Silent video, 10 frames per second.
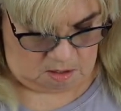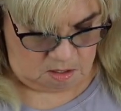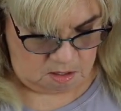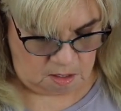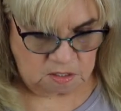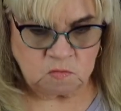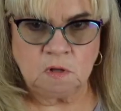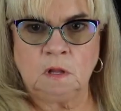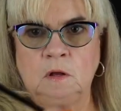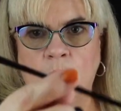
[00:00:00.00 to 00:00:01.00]
And it comes with
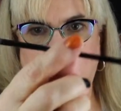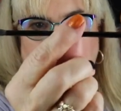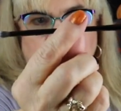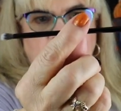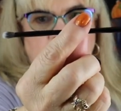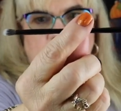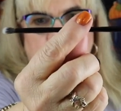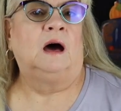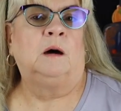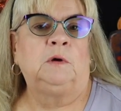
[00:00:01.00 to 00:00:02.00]
a little brush.
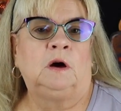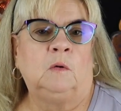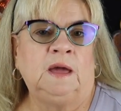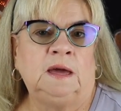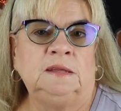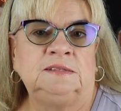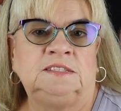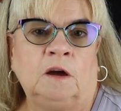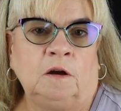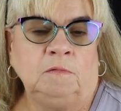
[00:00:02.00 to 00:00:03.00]
I'm going to go ahead and
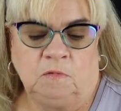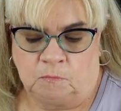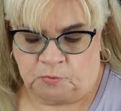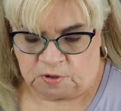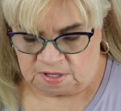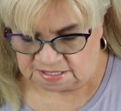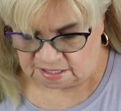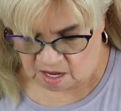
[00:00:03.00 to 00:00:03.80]
start putting this